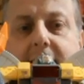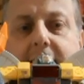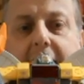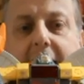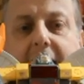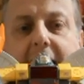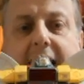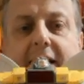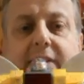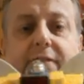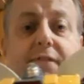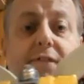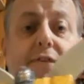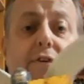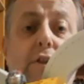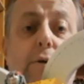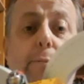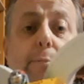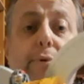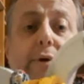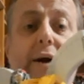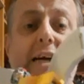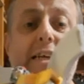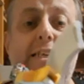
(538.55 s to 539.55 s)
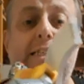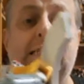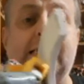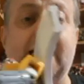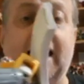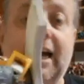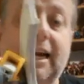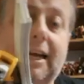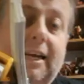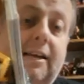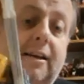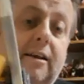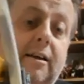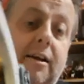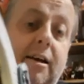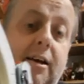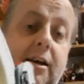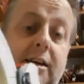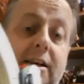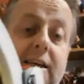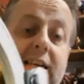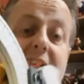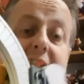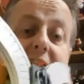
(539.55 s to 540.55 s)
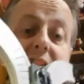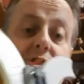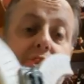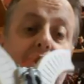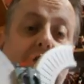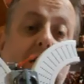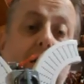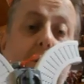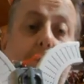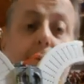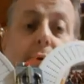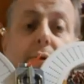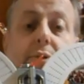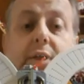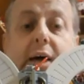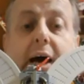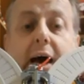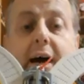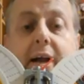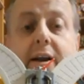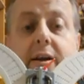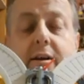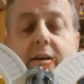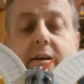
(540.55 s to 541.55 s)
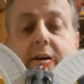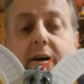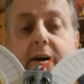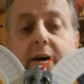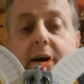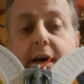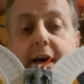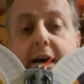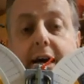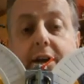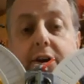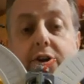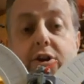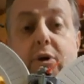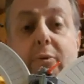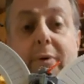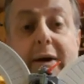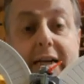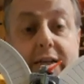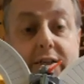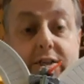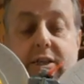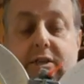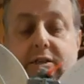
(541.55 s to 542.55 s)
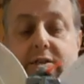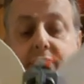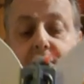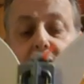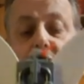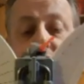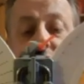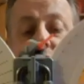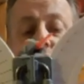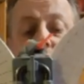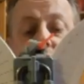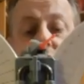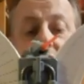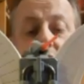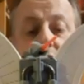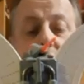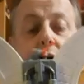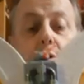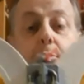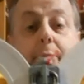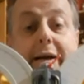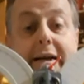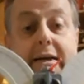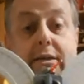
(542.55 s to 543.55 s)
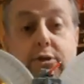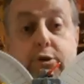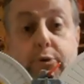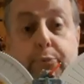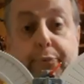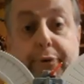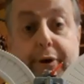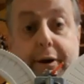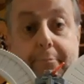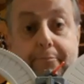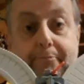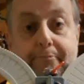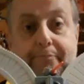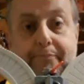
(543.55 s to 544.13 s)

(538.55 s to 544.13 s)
And for the price tag, he's cheaper than Newage's Omega Supreme.